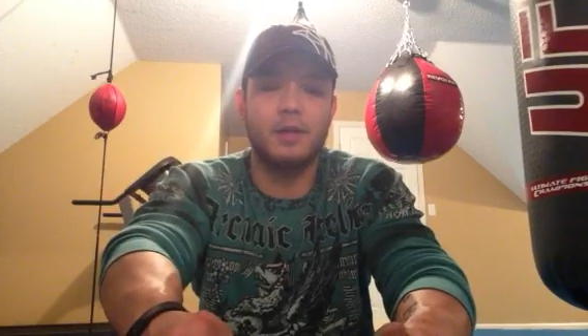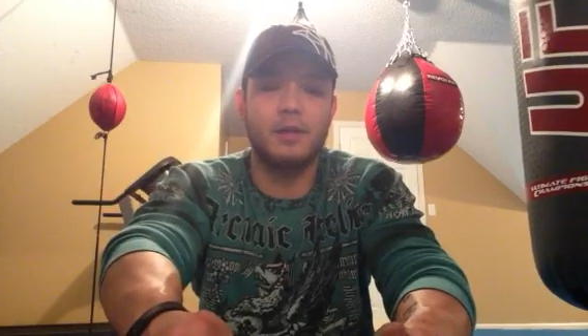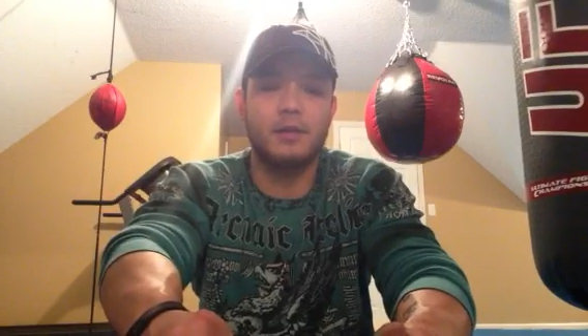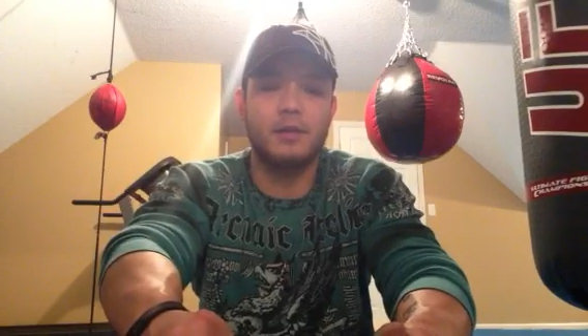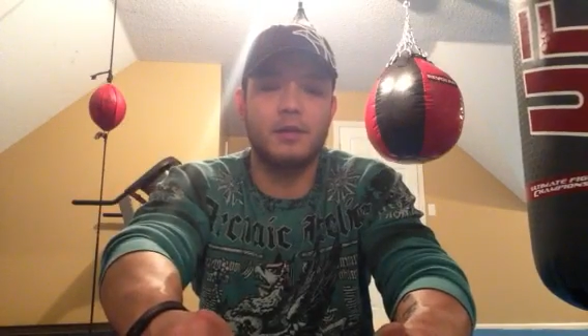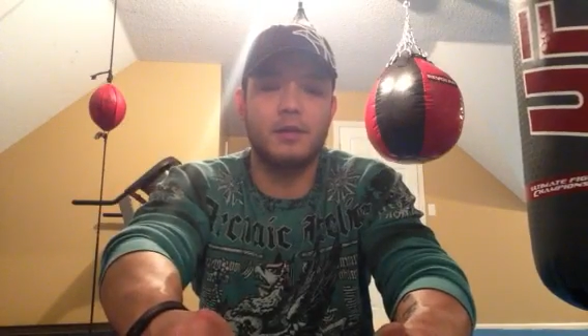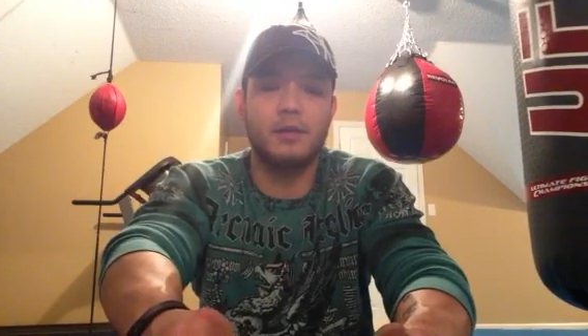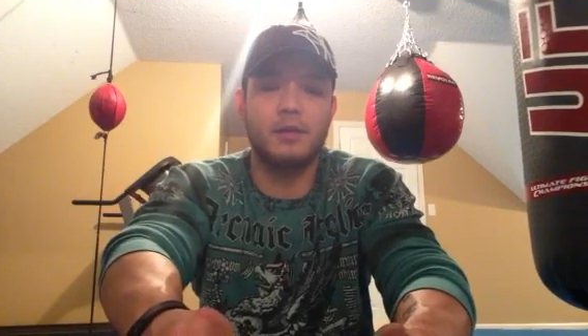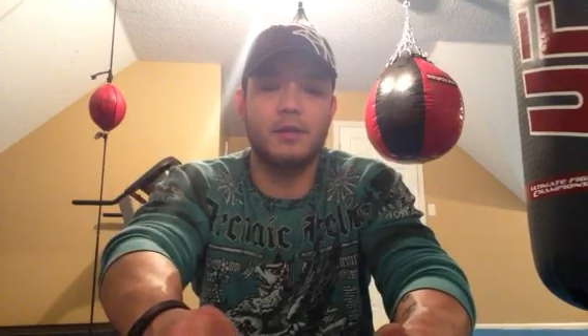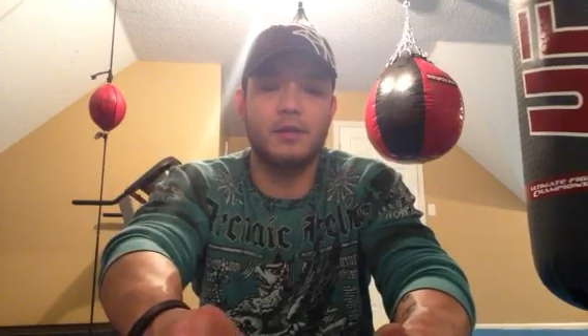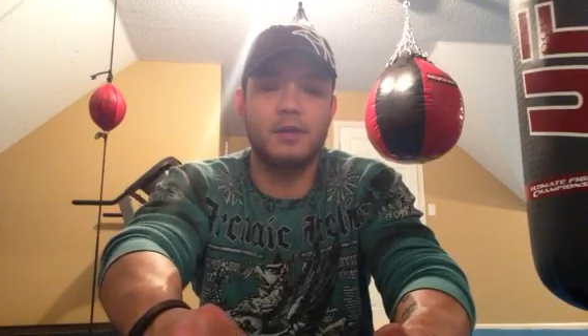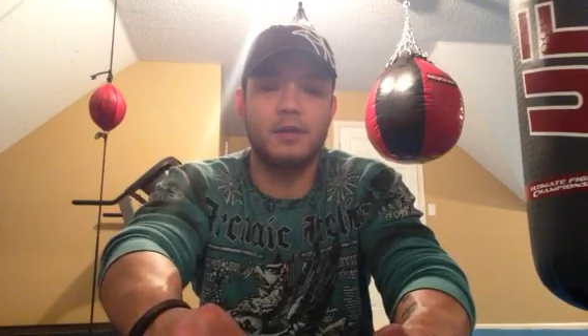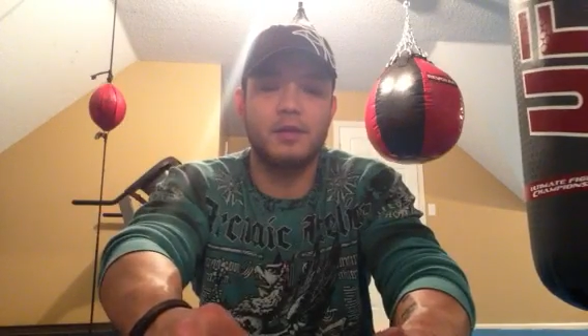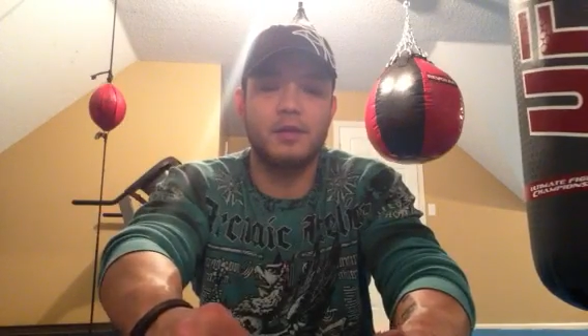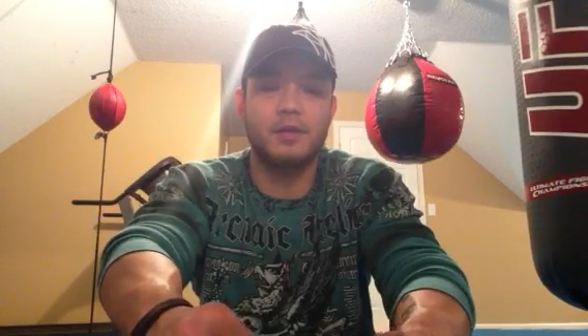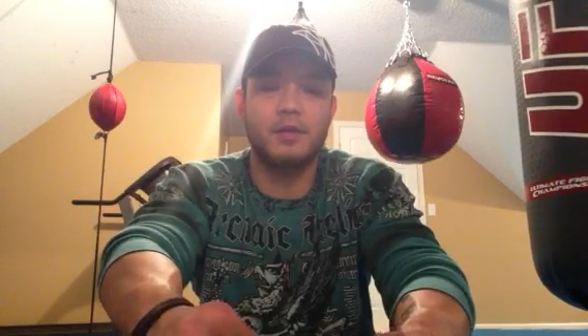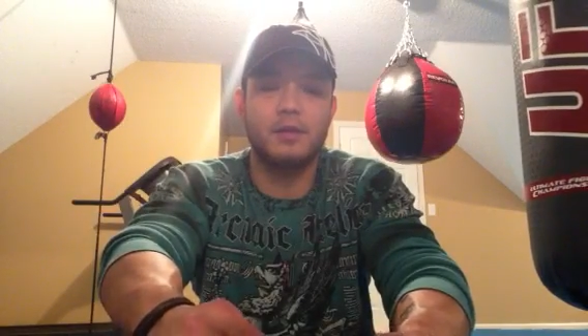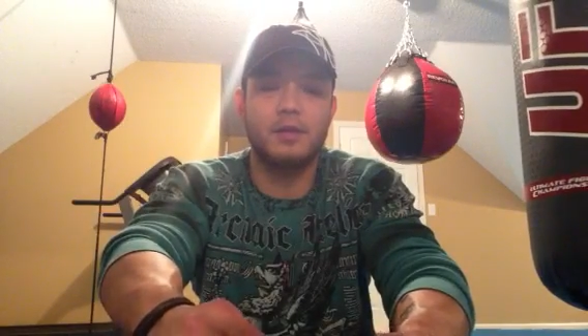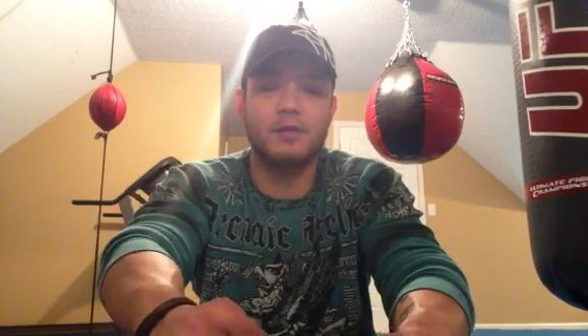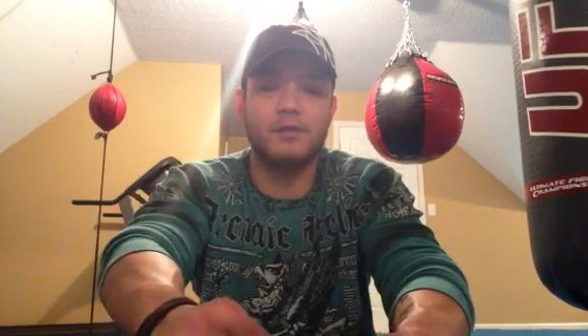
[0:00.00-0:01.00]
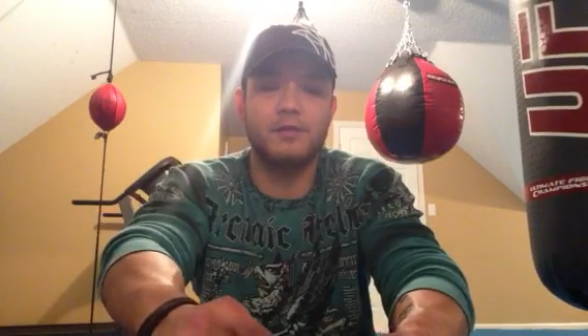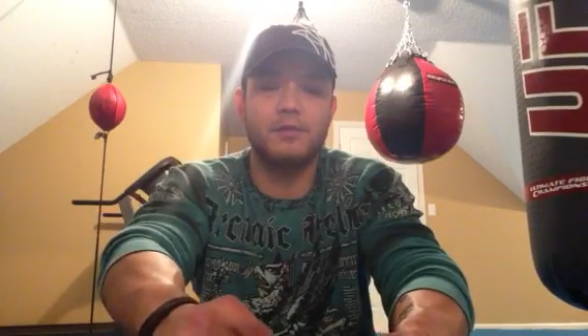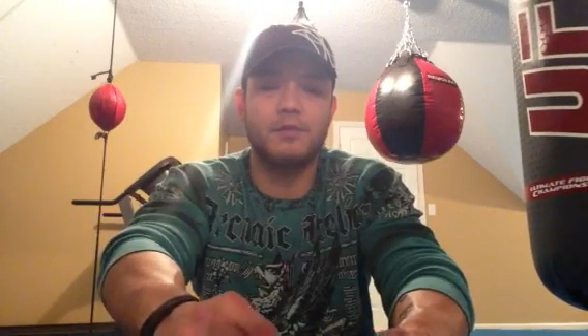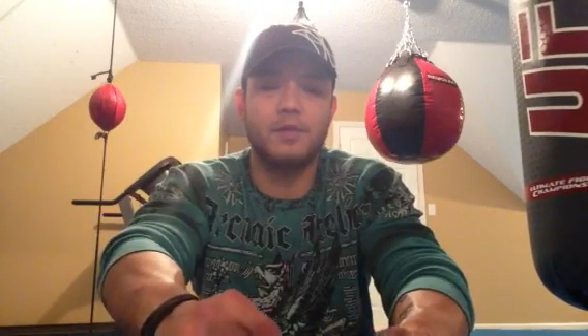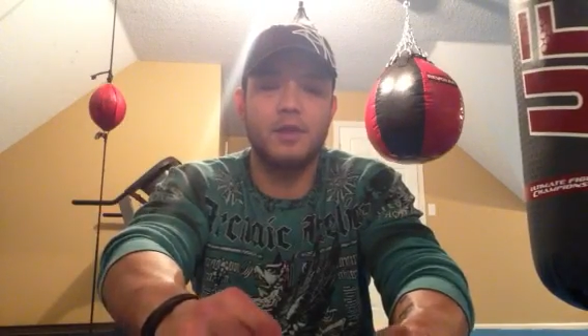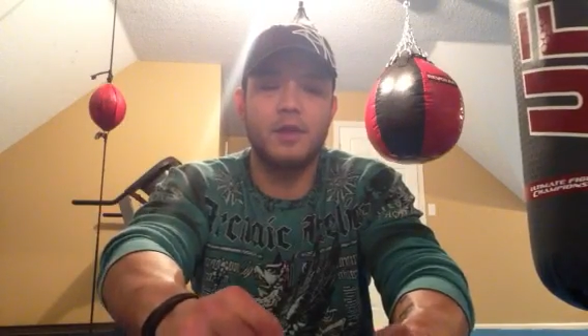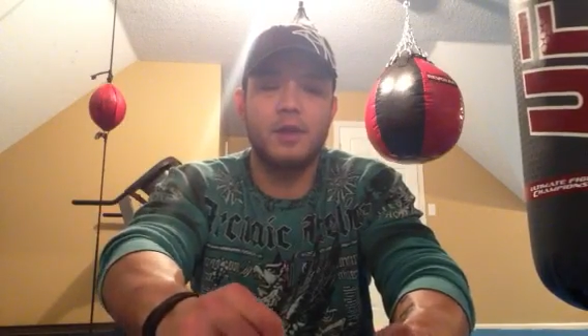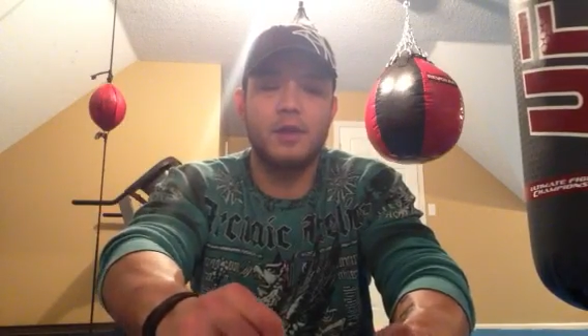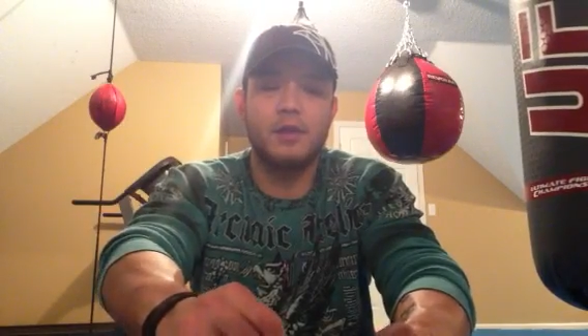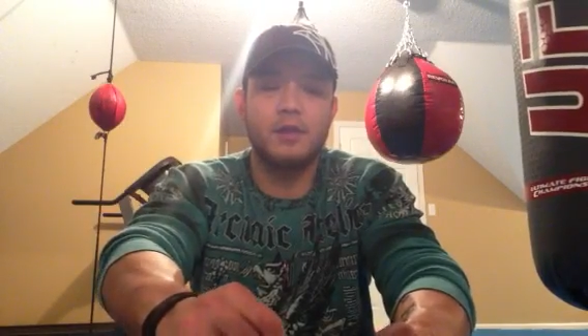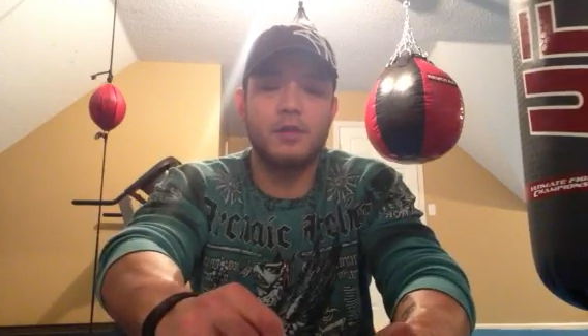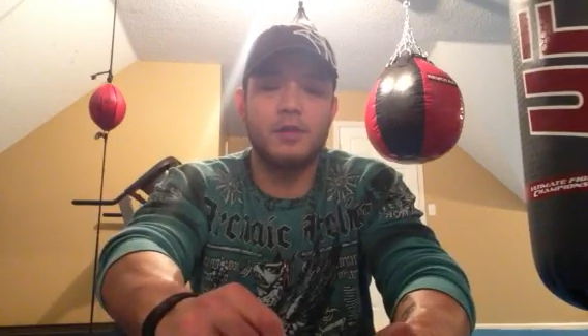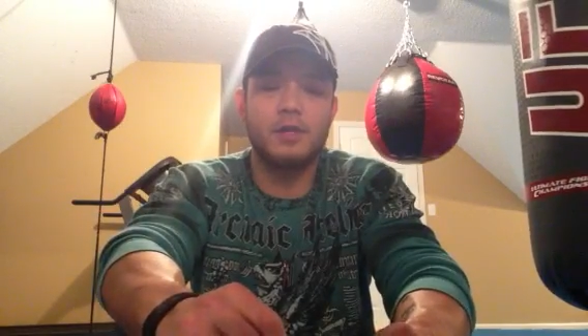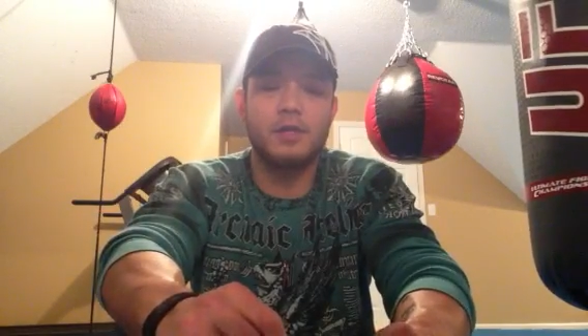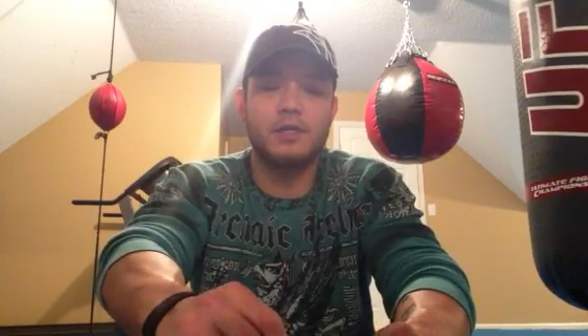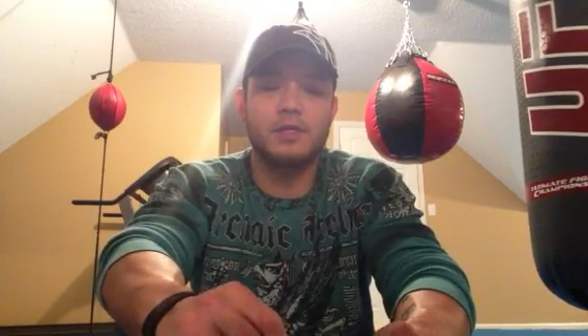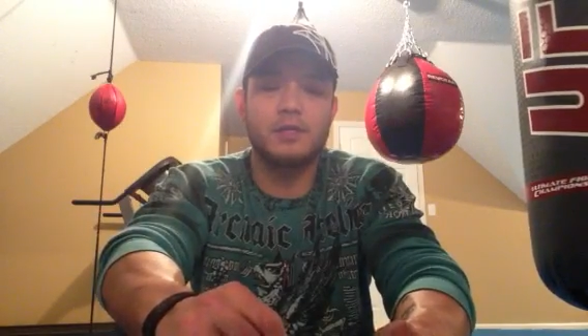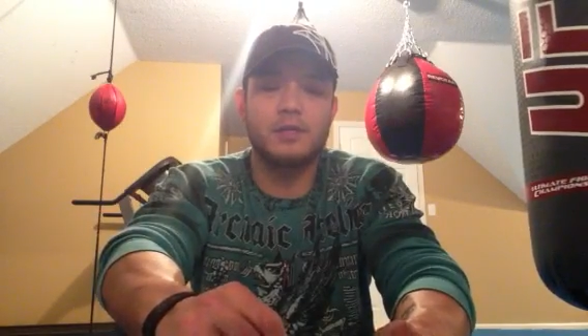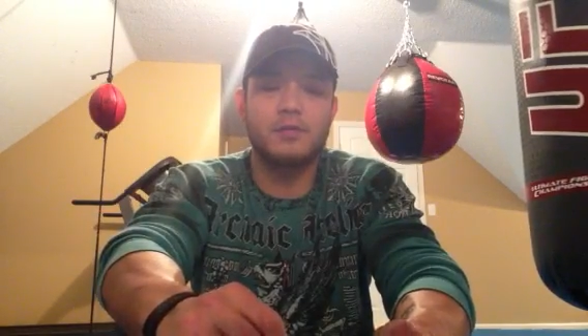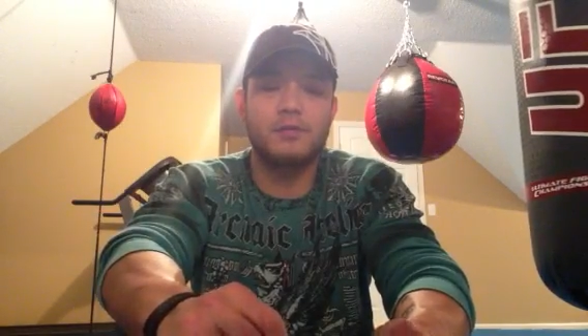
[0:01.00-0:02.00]
I think of you
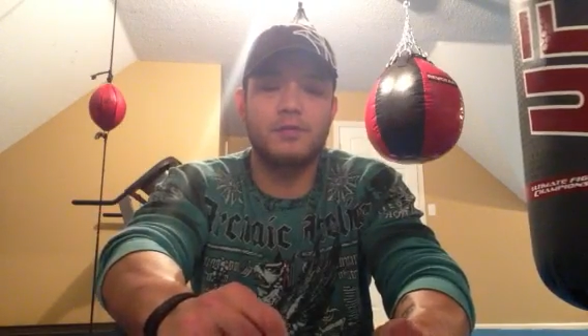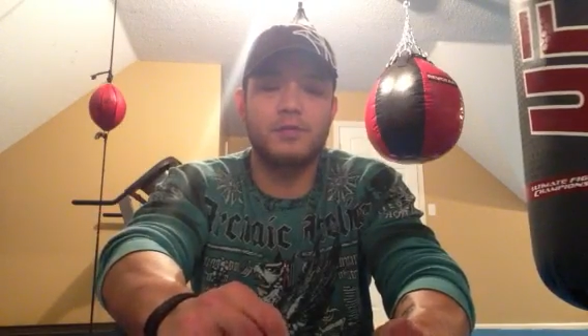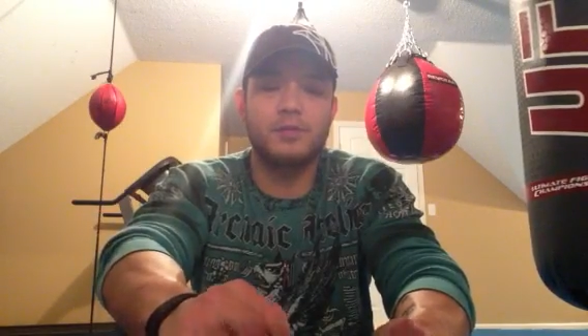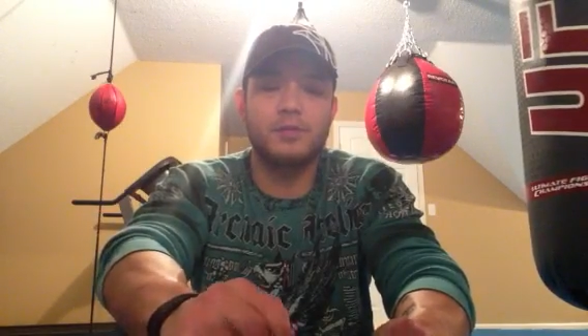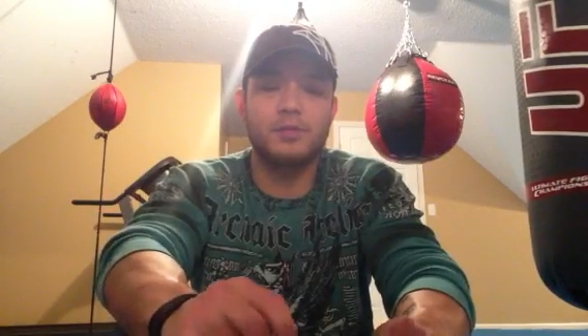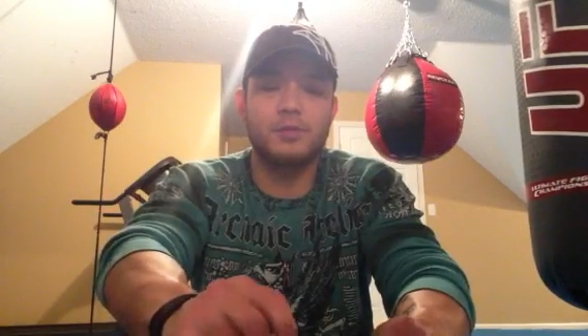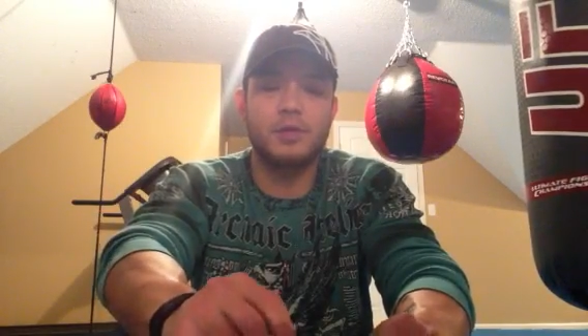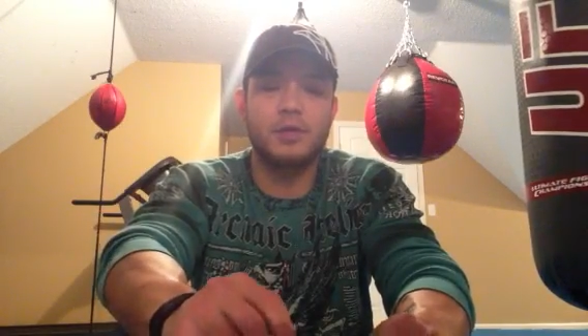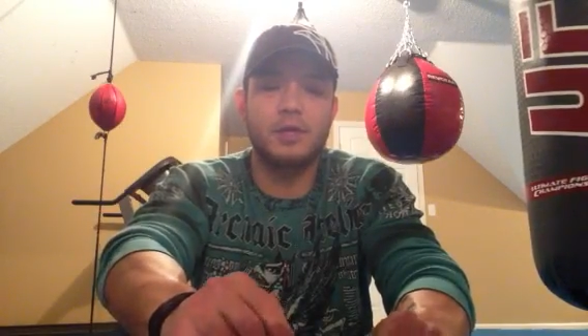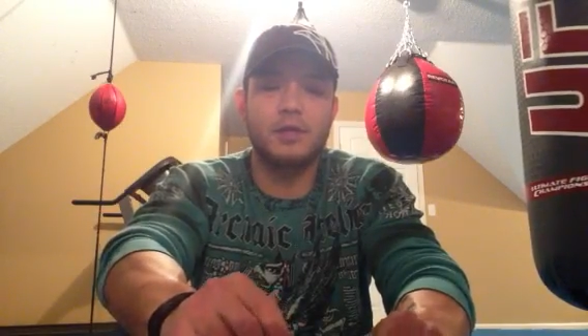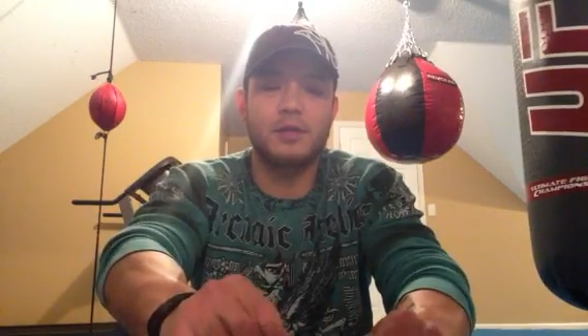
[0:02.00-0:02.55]
guys individually.